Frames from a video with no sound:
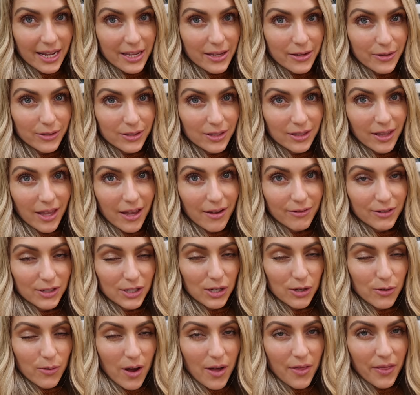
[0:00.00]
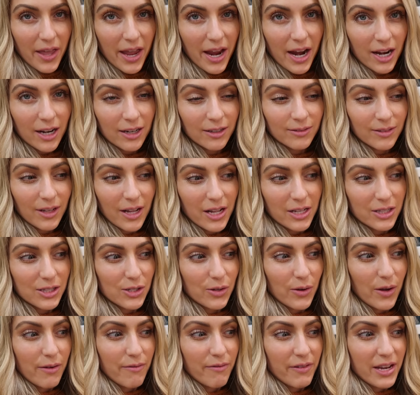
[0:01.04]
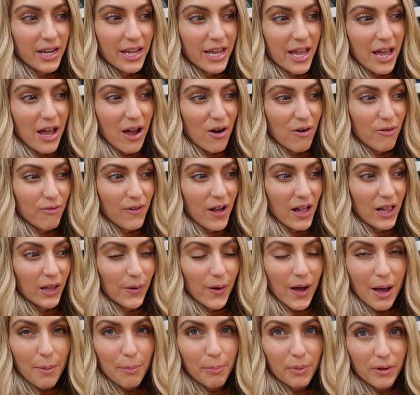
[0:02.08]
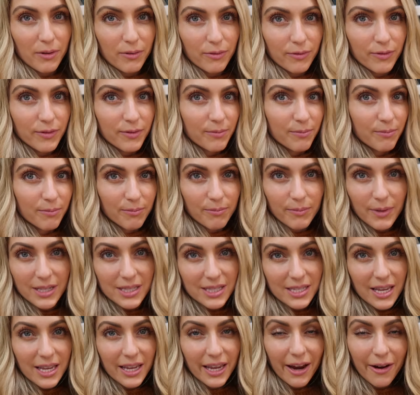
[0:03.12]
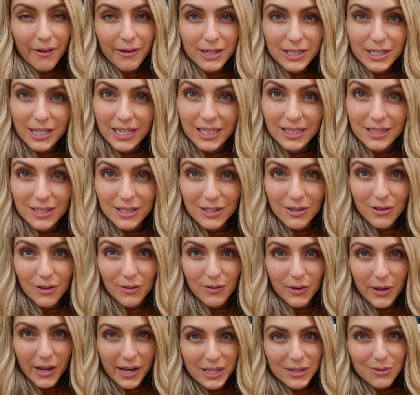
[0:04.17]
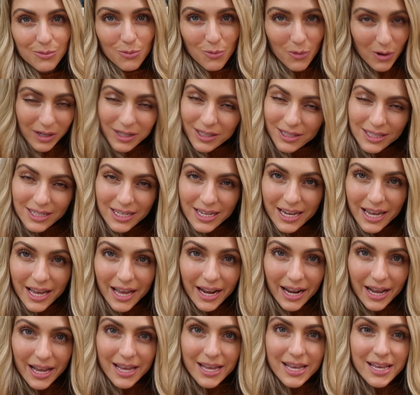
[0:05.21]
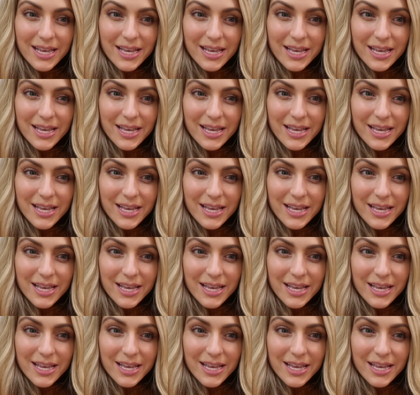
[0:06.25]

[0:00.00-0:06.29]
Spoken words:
I use and love too on there. I'll do a video follow-up of my skincare routine soon. If you guys want to see it,